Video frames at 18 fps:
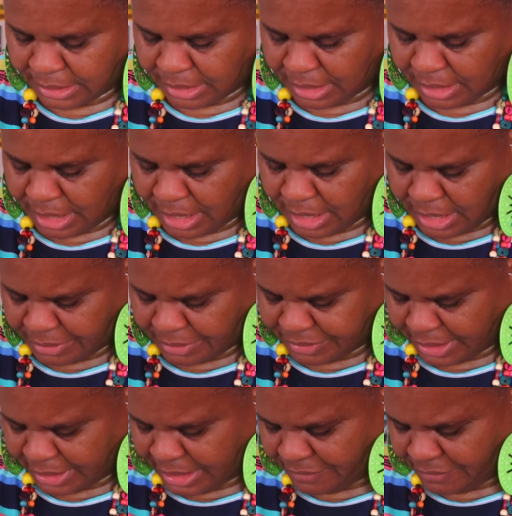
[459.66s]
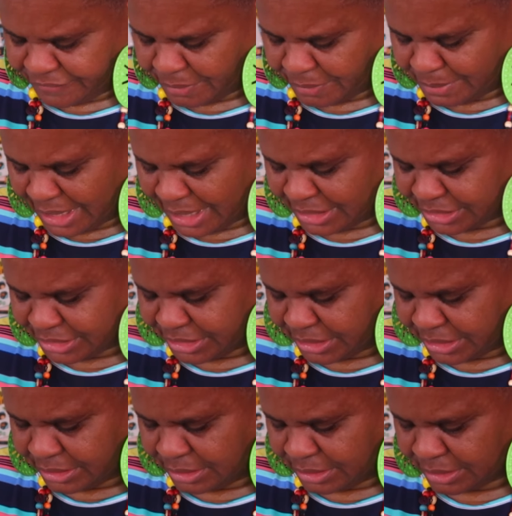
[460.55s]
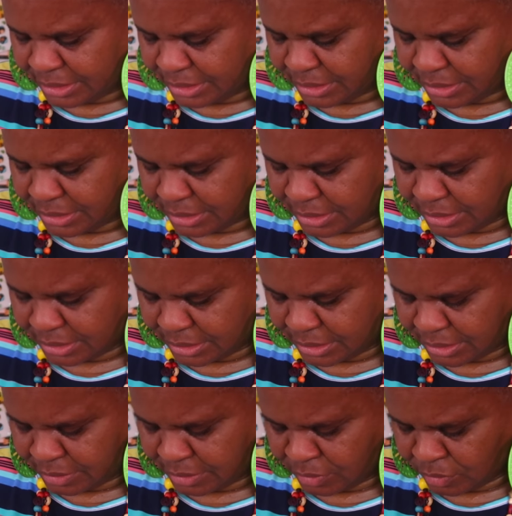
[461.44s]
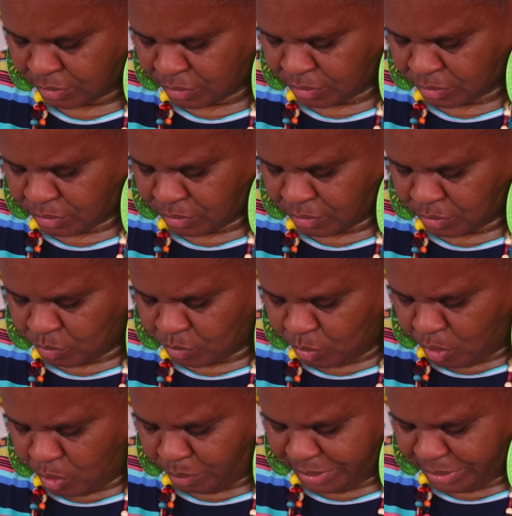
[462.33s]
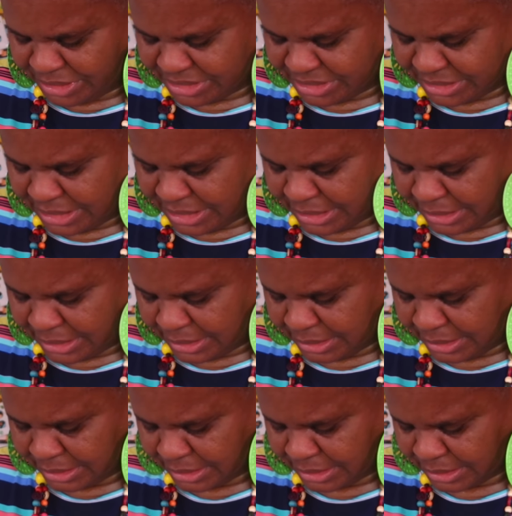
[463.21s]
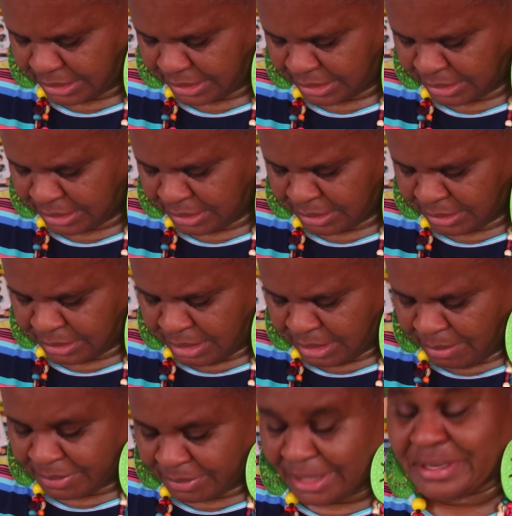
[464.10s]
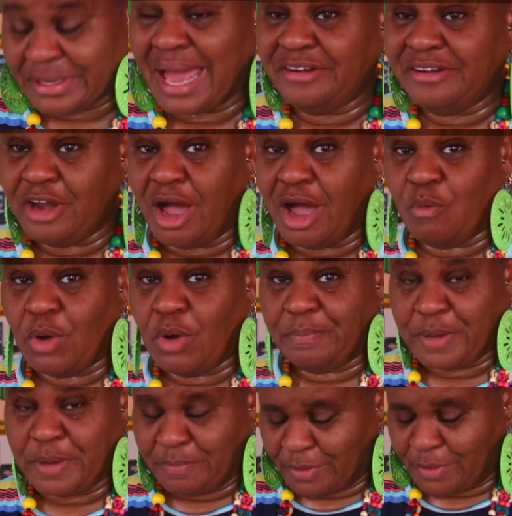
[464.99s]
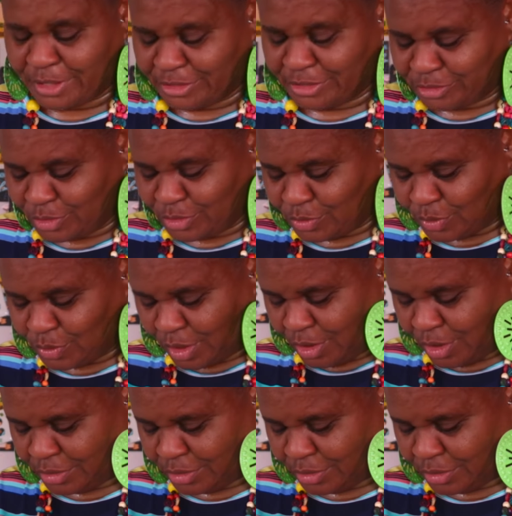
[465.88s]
the information won't be seen. Because I know what people can do